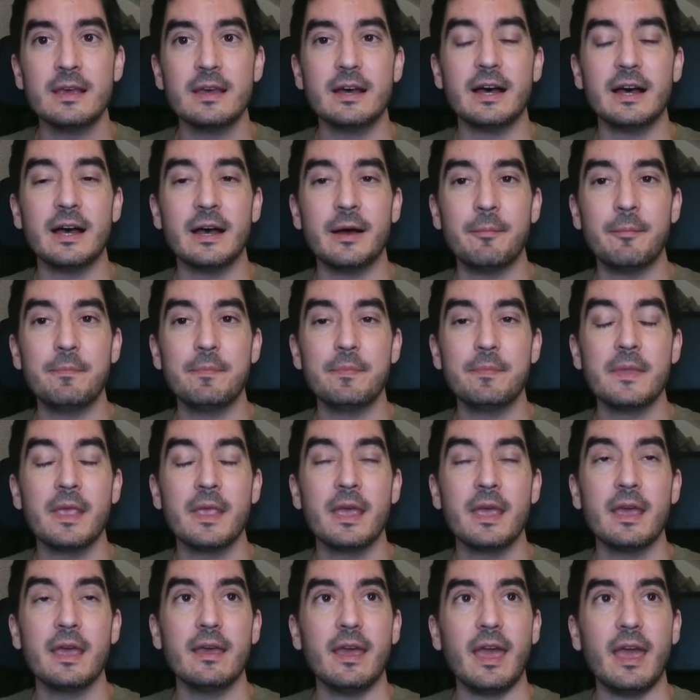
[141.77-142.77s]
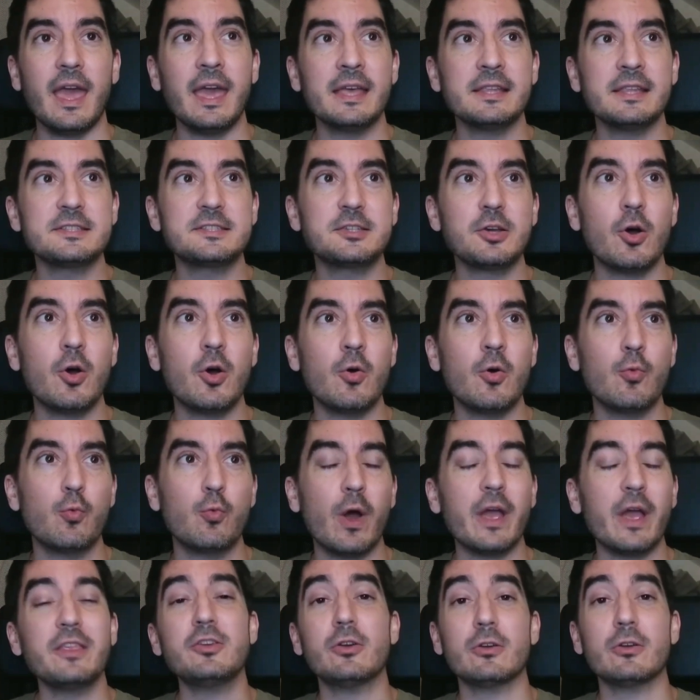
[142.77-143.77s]
And so
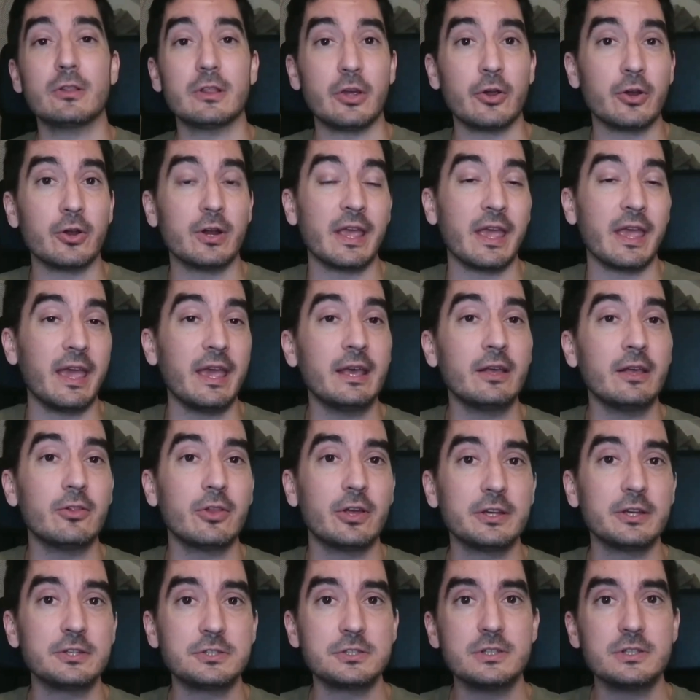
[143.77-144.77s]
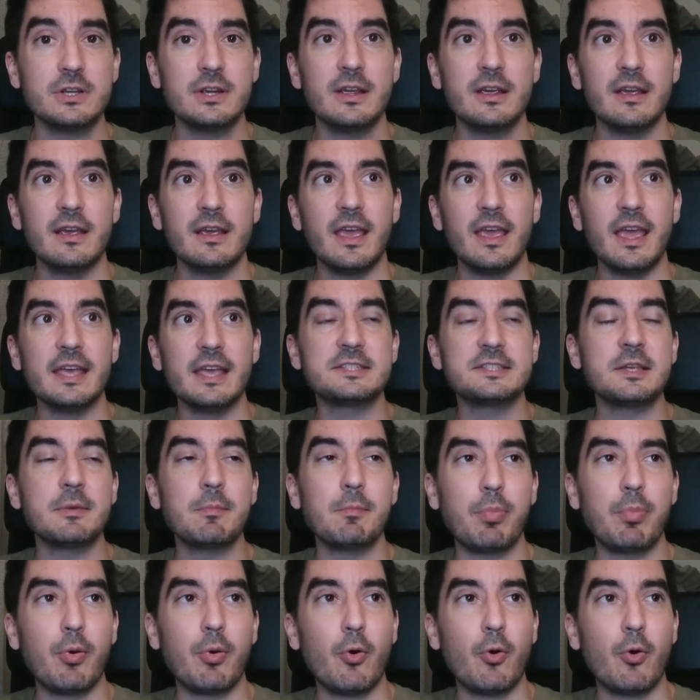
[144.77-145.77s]
when you're learning English, it's
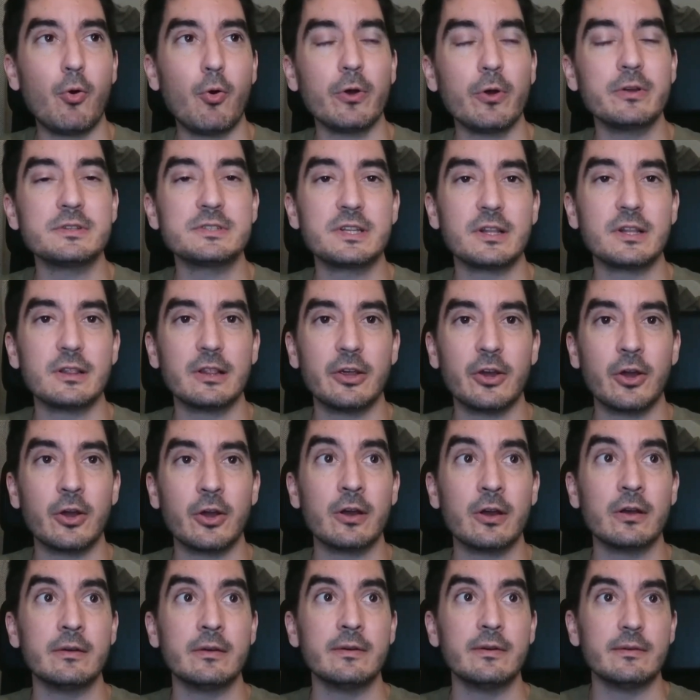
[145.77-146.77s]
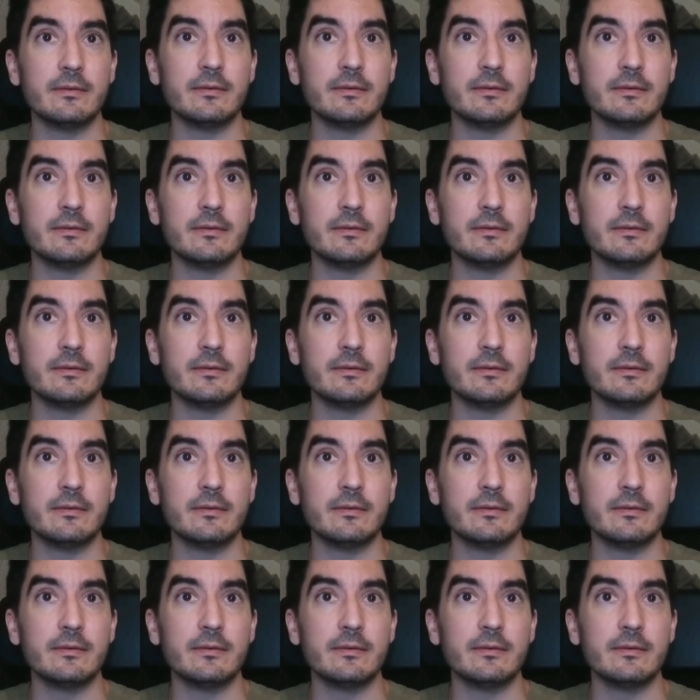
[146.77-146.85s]
important to learn